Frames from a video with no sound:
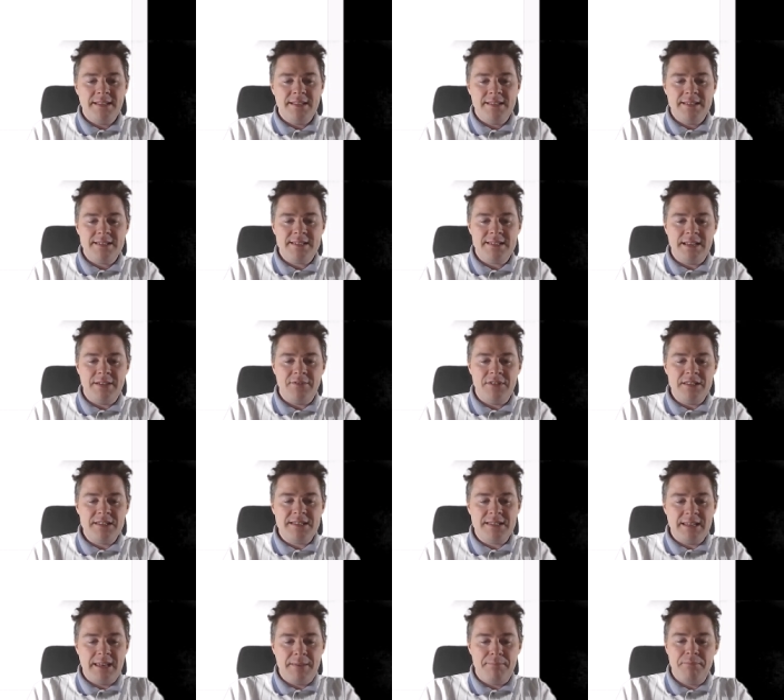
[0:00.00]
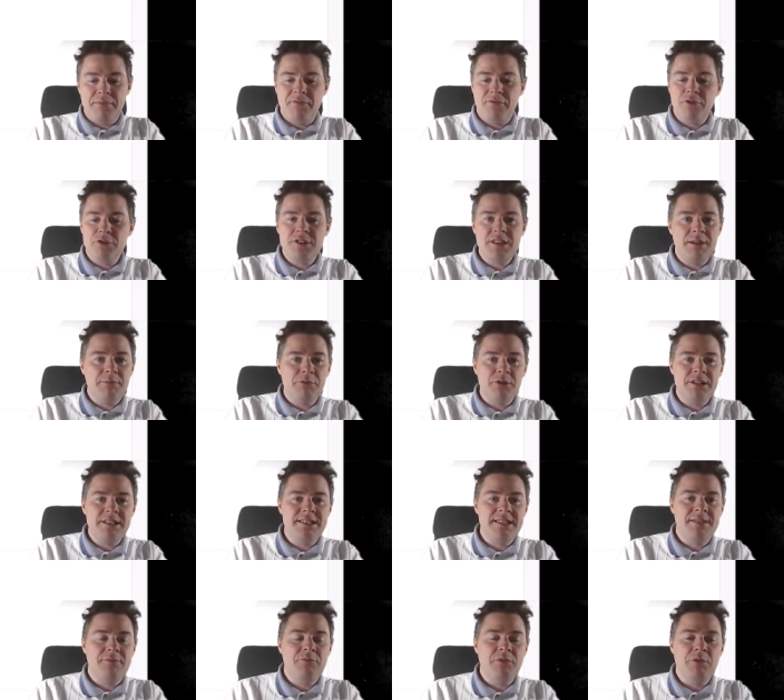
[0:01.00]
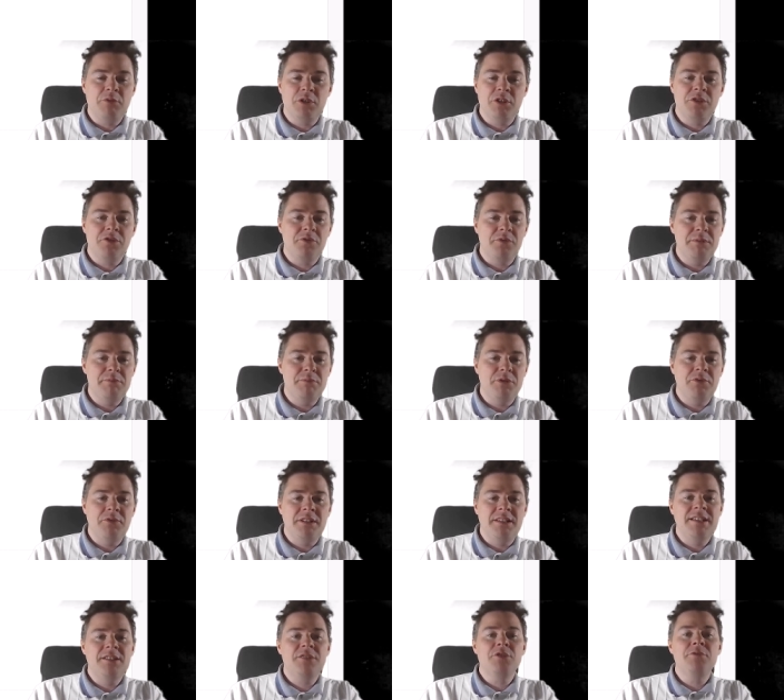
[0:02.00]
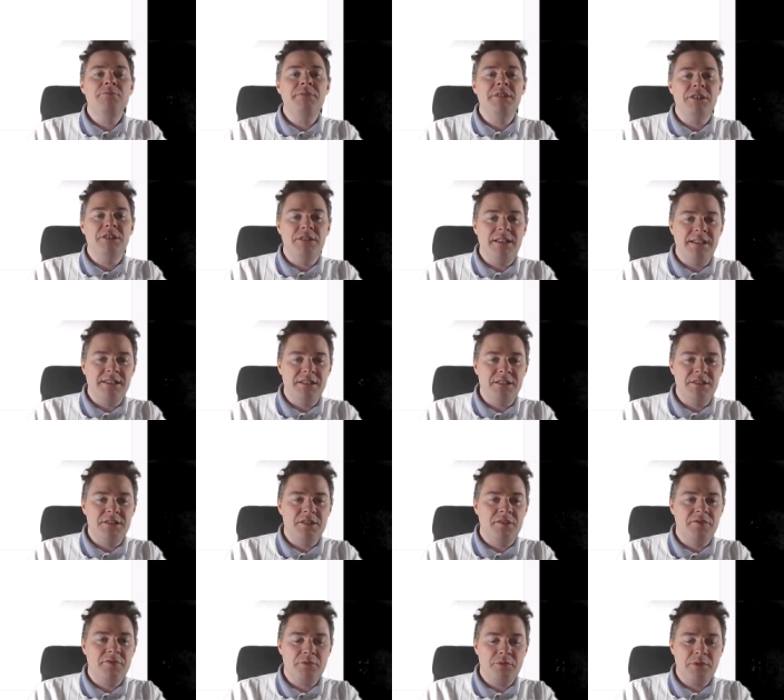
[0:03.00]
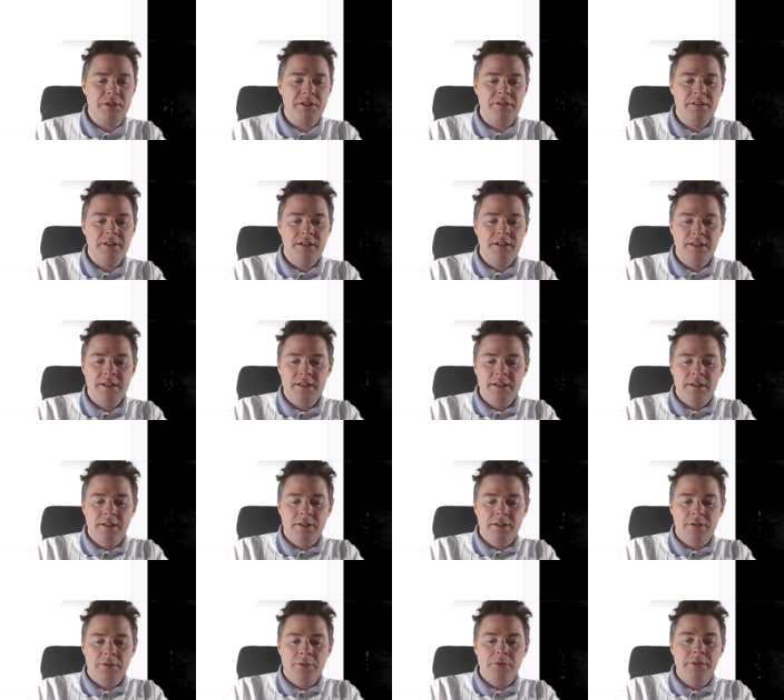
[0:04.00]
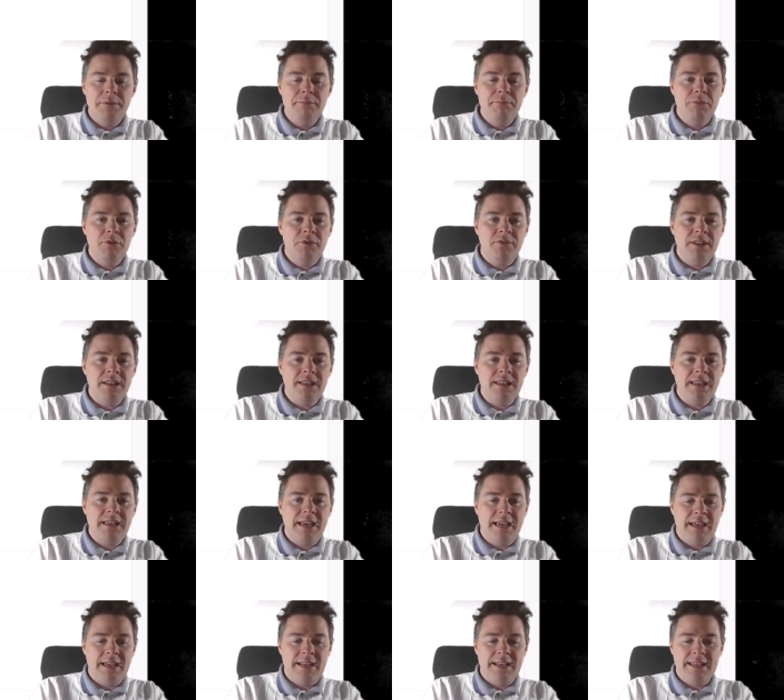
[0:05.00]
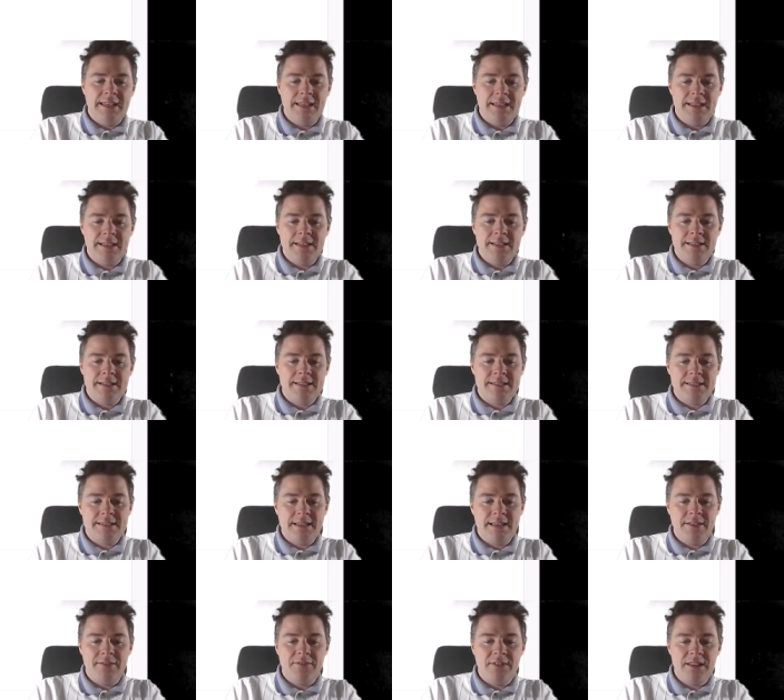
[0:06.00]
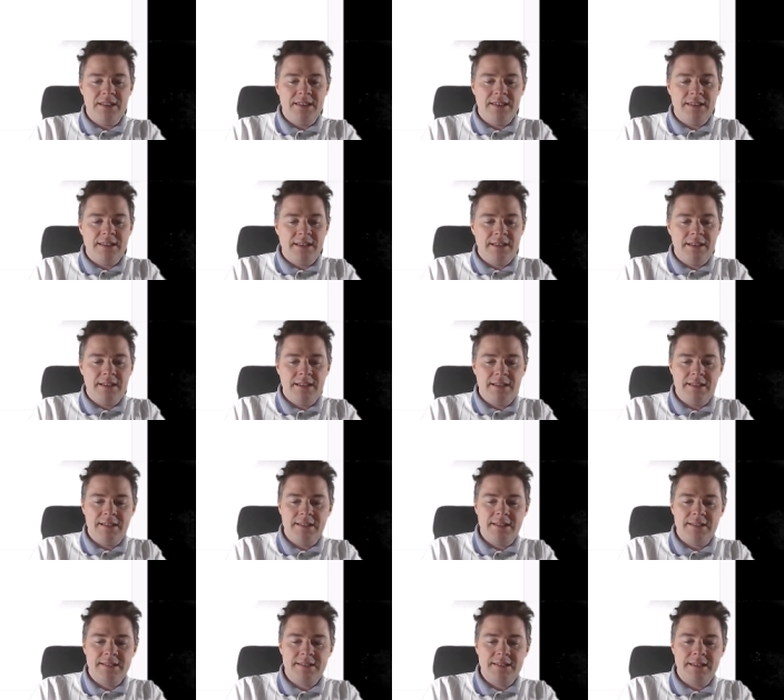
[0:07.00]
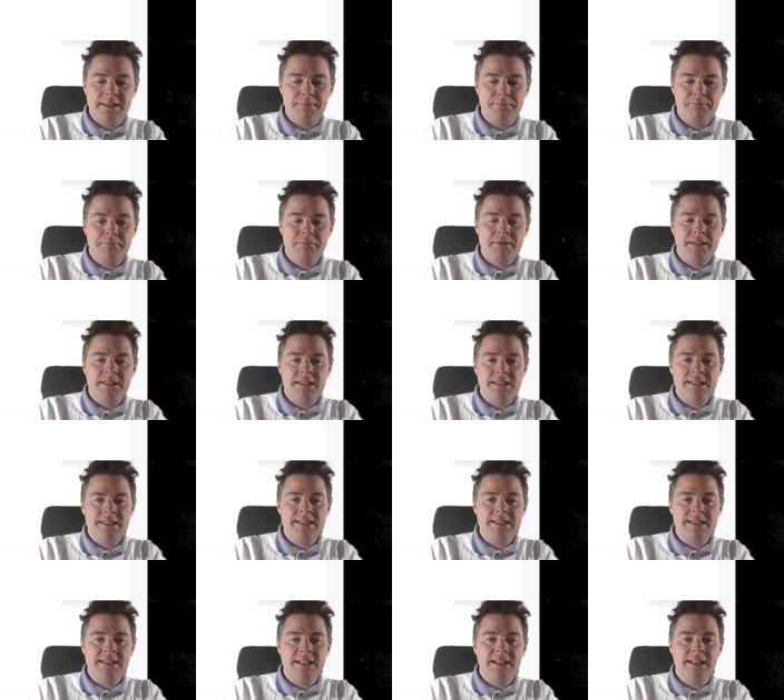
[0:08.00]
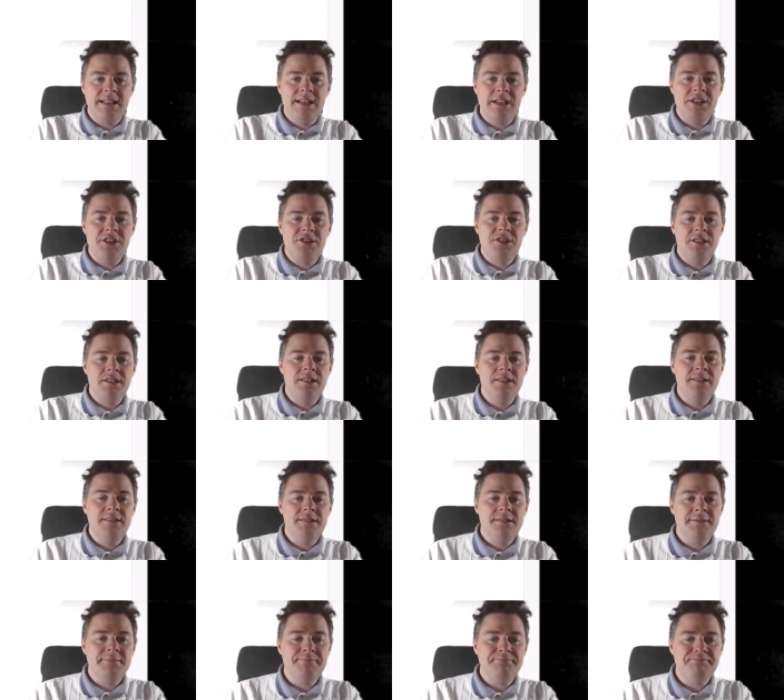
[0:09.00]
seven zip. For some reason we want to remove it. It could be another software. Removing any seven zip installations.